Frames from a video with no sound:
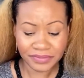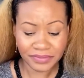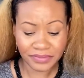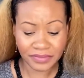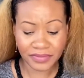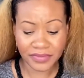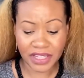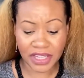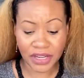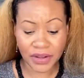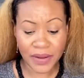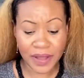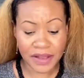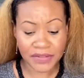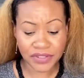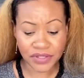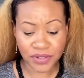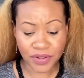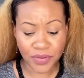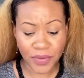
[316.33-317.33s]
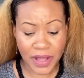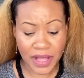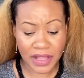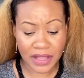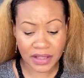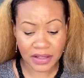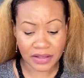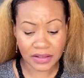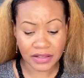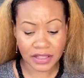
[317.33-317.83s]
You know, after a
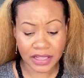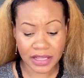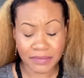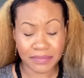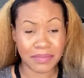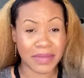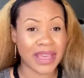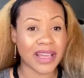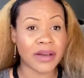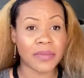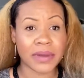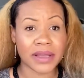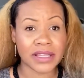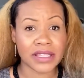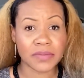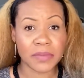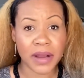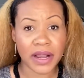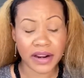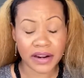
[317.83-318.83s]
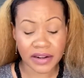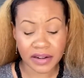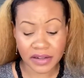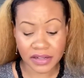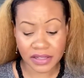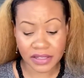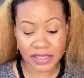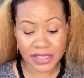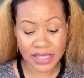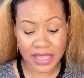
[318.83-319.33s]
while, makeup
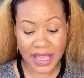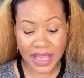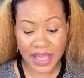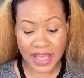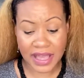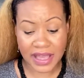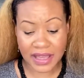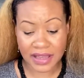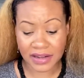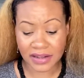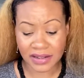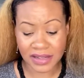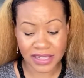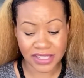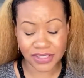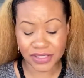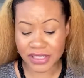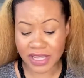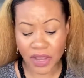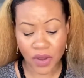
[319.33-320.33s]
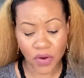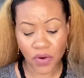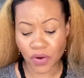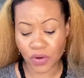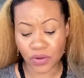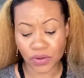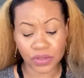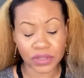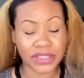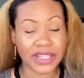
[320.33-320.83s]
expires and they just get
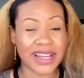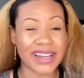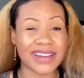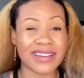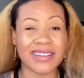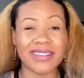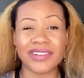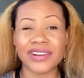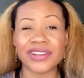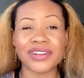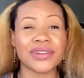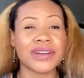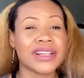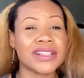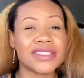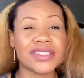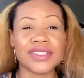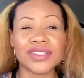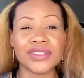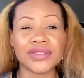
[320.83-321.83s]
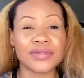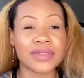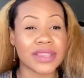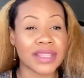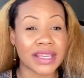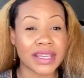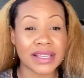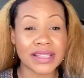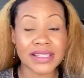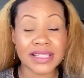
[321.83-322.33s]
old, and or you're into new
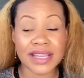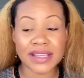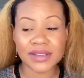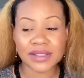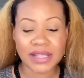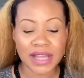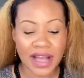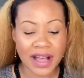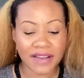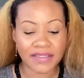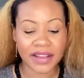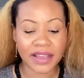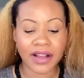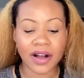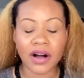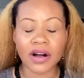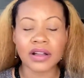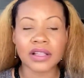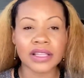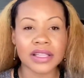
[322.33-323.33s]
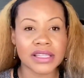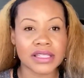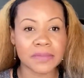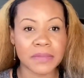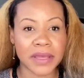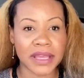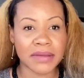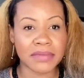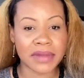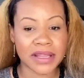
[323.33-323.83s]
things. I used to have like all these
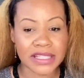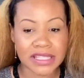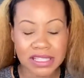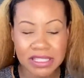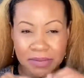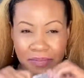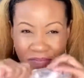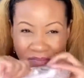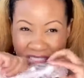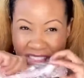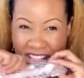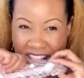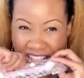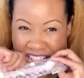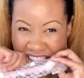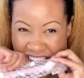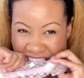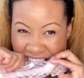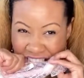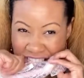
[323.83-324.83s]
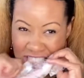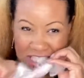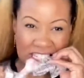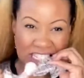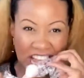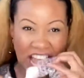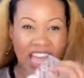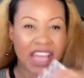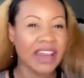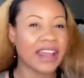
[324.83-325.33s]
pigments.
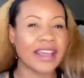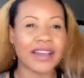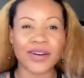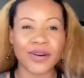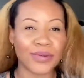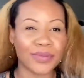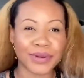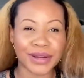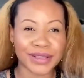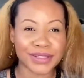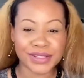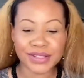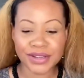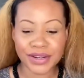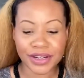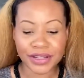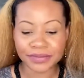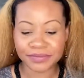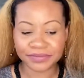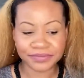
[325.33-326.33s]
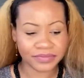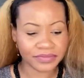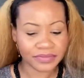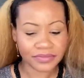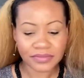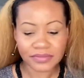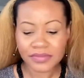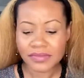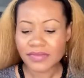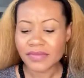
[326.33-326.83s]
It ain't opening, sorry.
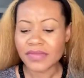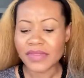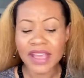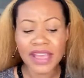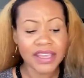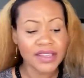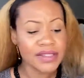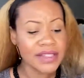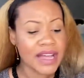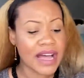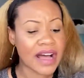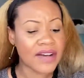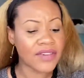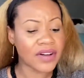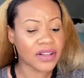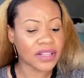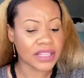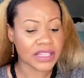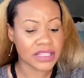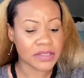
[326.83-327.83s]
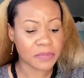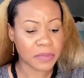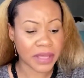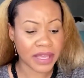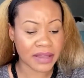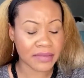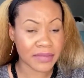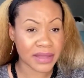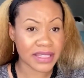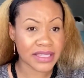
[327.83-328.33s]
I used to have all these
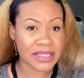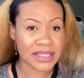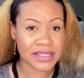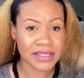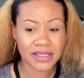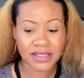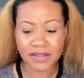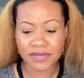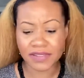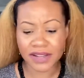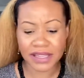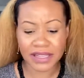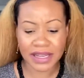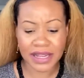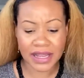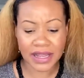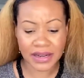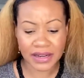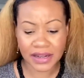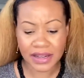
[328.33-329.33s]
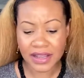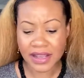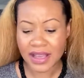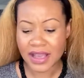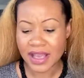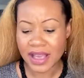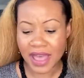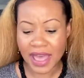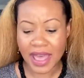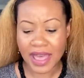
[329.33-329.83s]
pigments and stuff like that,
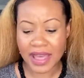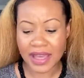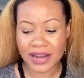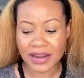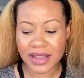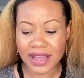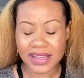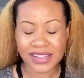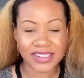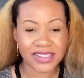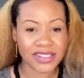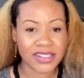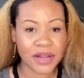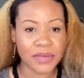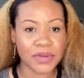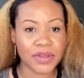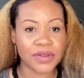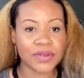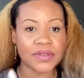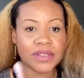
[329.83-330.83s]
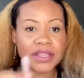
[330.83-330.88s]
and I just stopped using